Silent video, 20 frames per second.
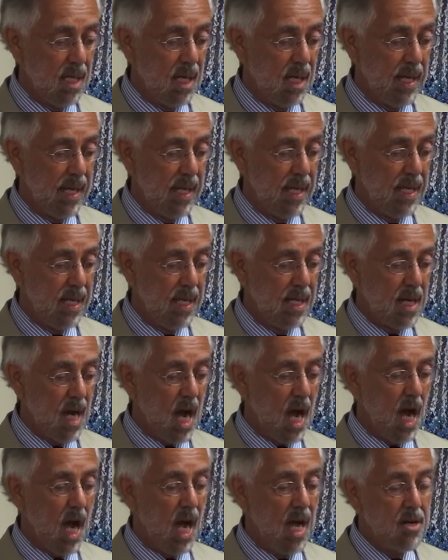in
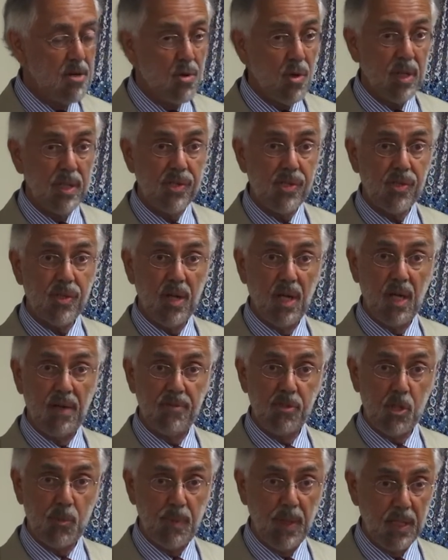hundreds
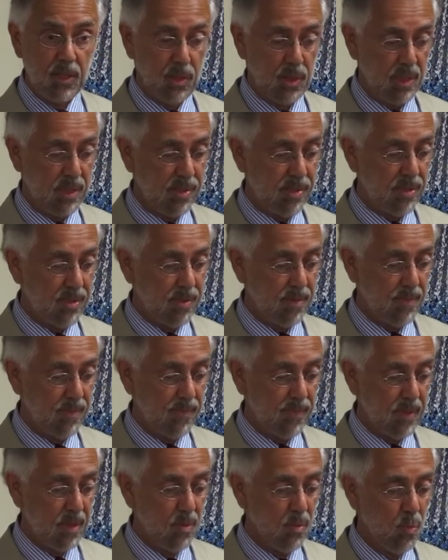of speeches,
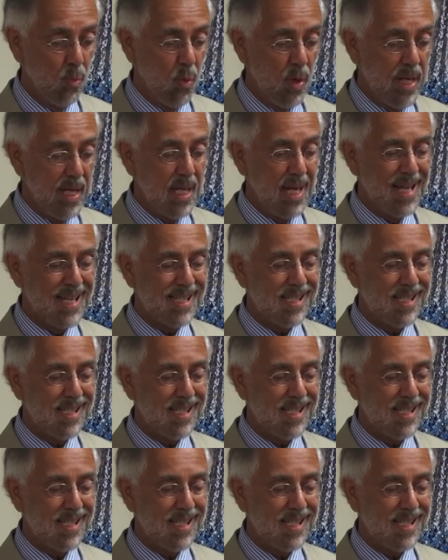we